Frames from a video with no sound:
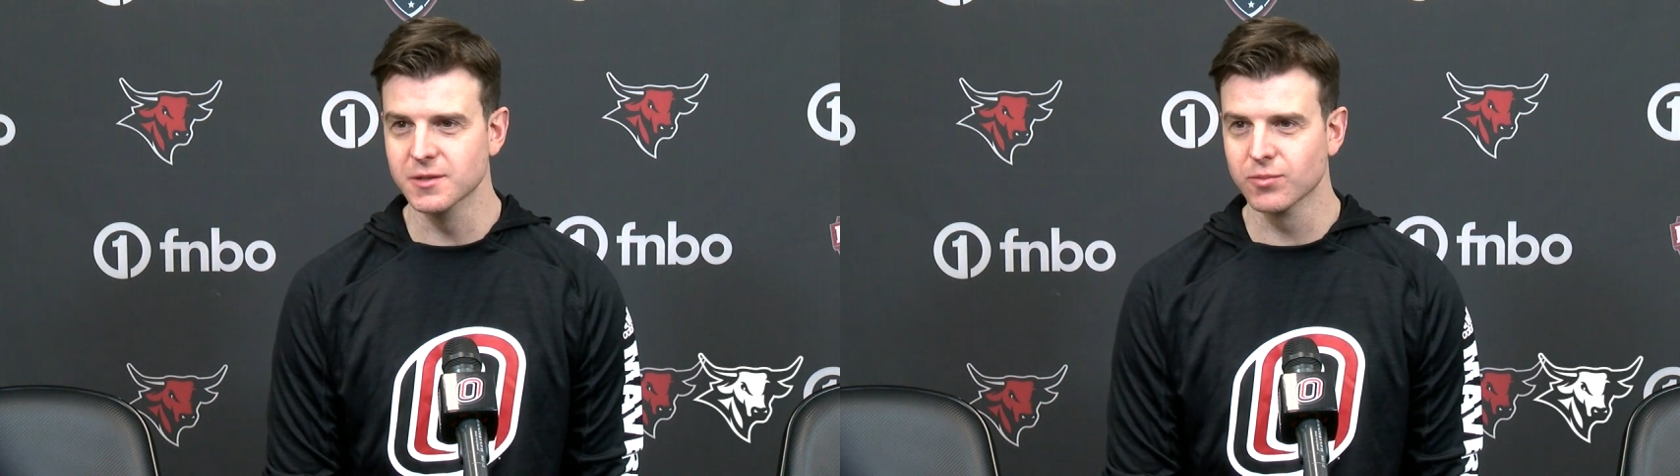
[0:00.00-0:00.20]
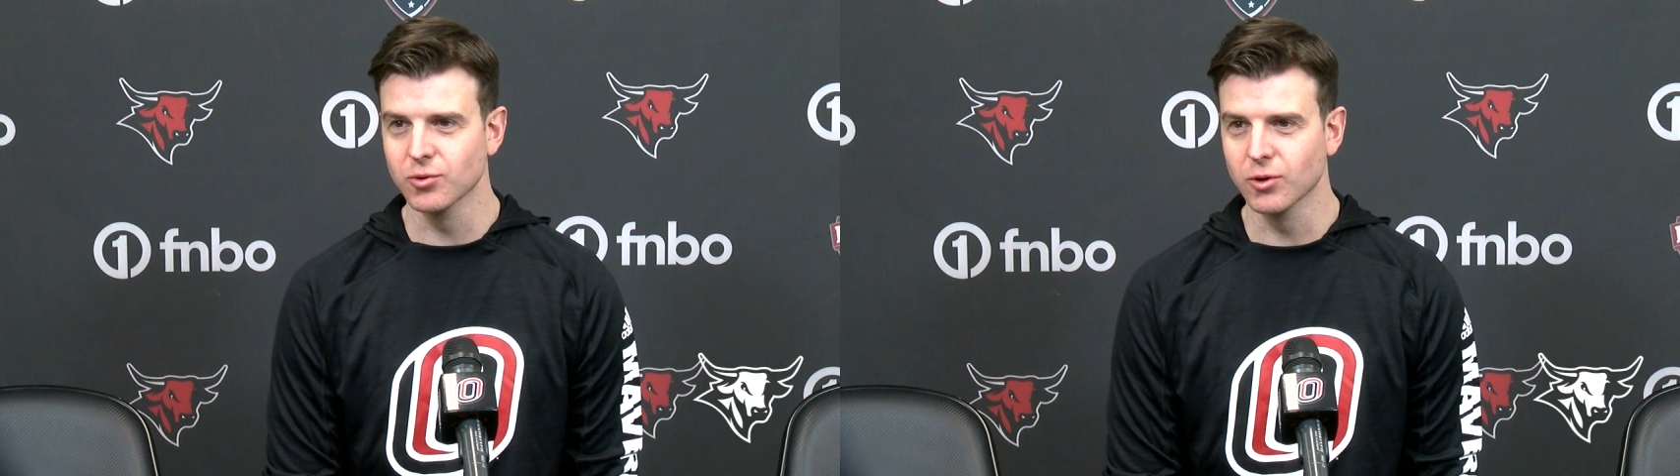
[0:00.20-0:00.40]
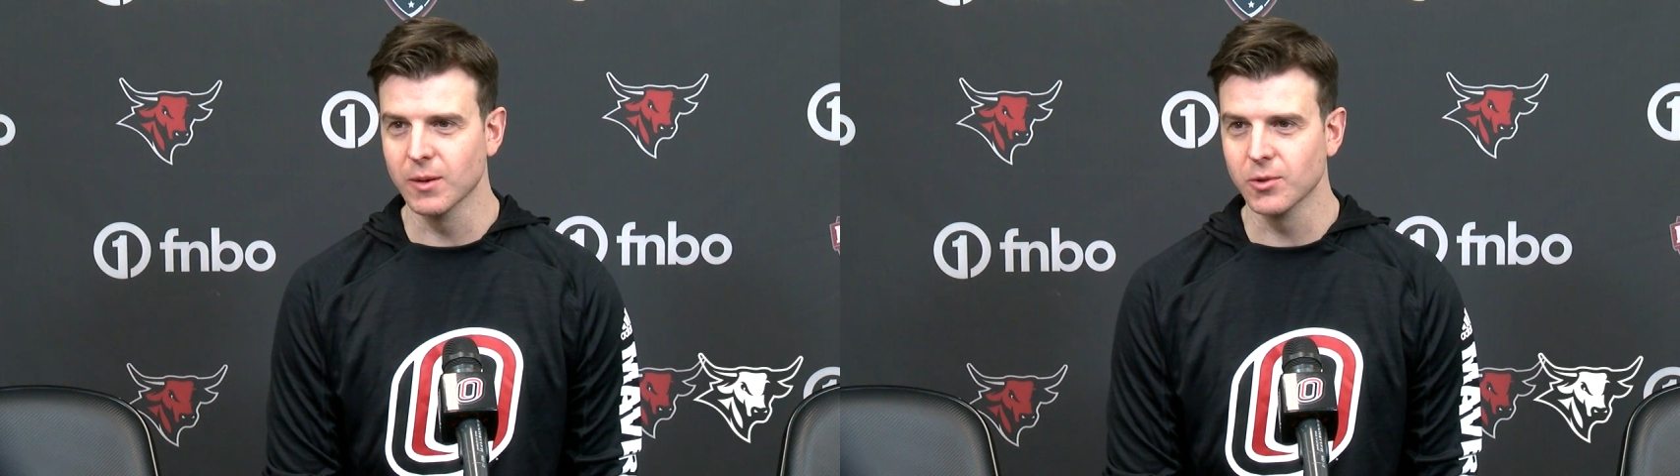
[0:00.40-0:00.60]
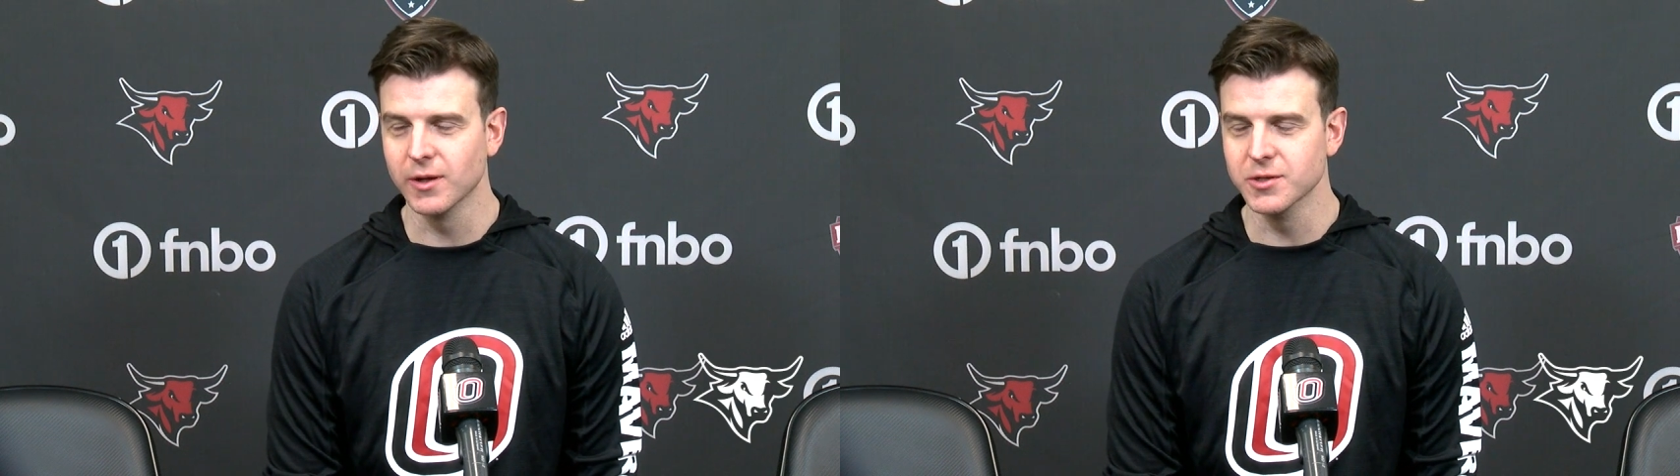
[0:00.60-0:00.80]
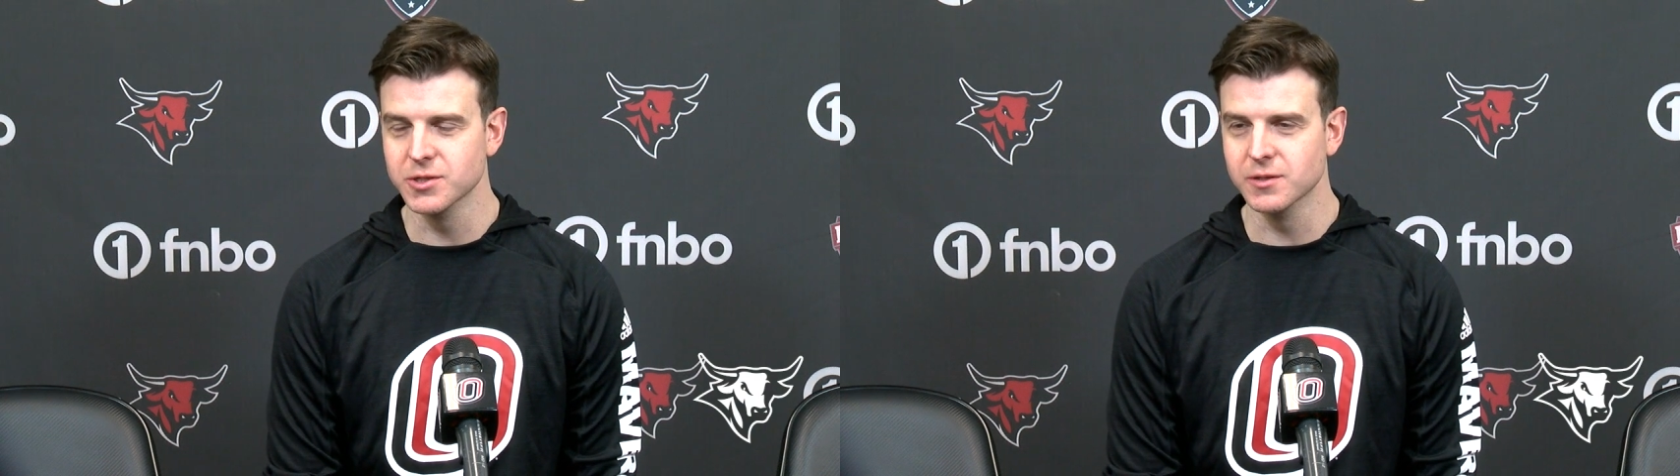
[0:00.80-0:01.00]
the program, a lot
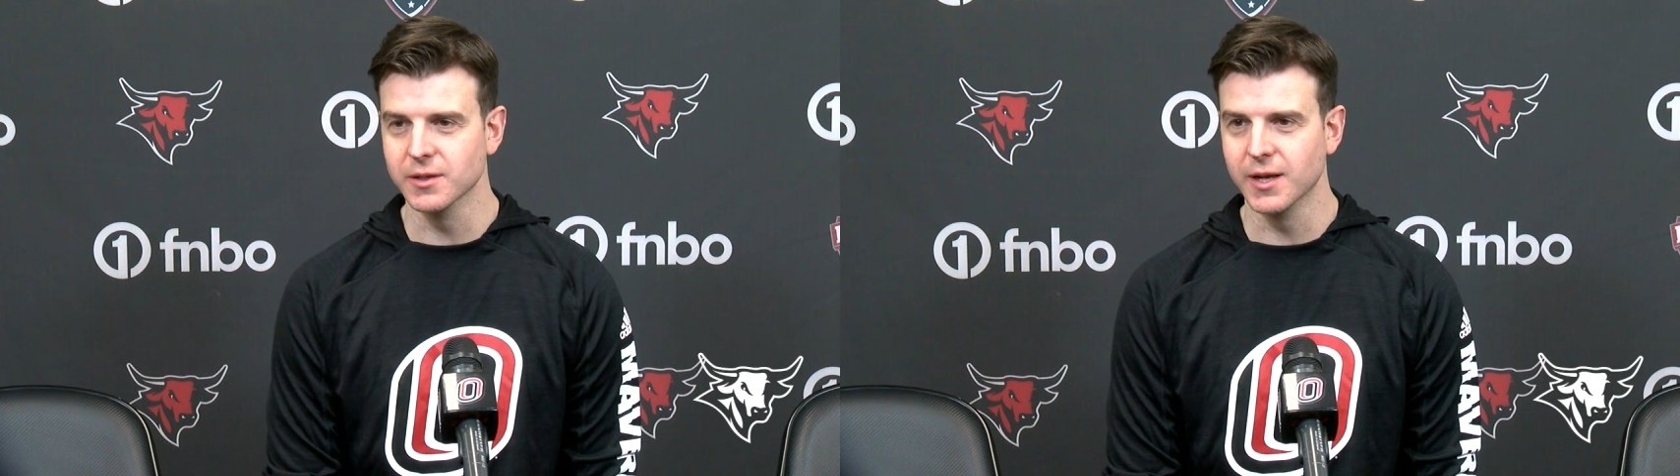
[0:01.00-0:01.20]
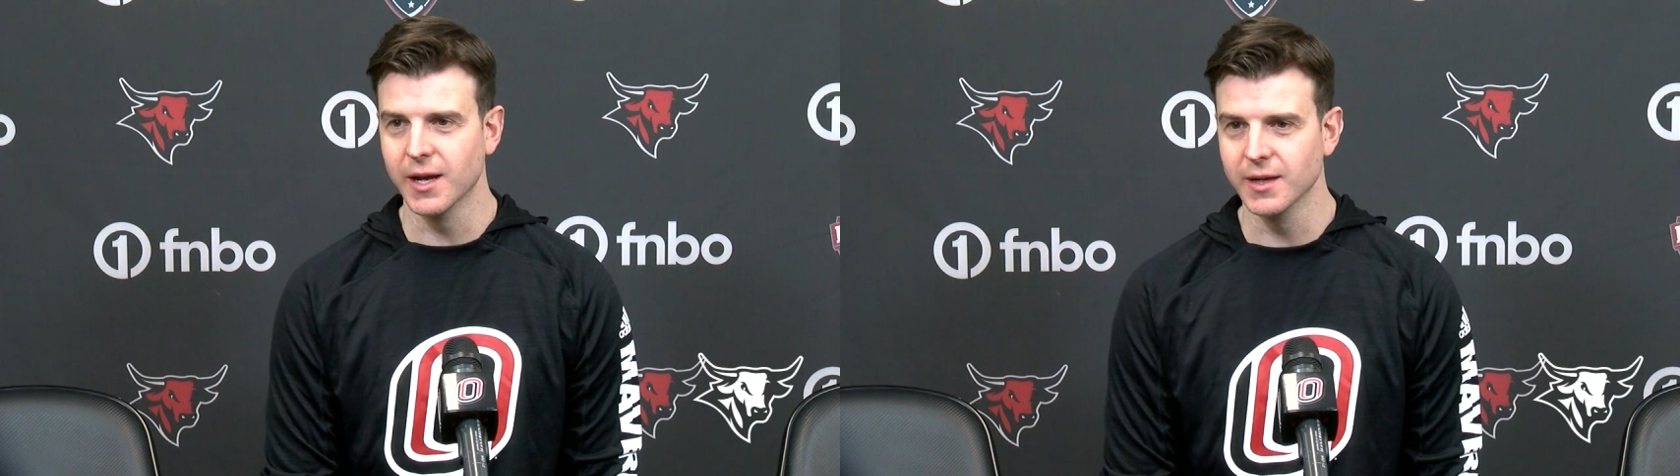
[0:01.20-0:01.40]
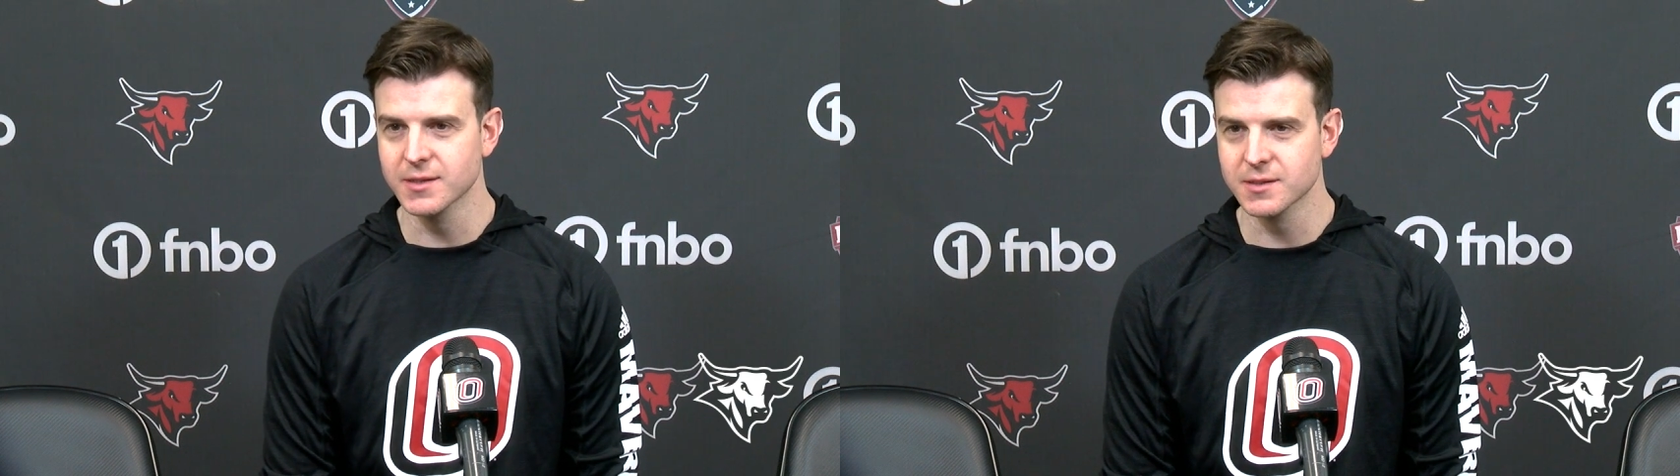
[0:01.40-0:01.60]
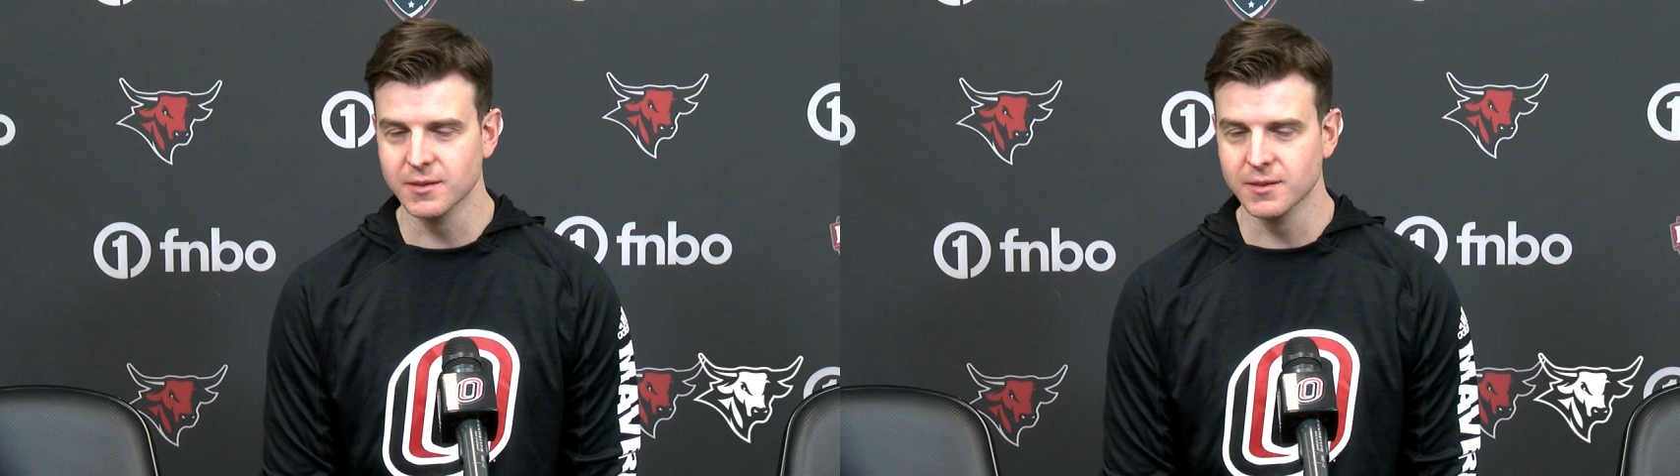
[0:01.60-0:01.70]
of energy to the guys.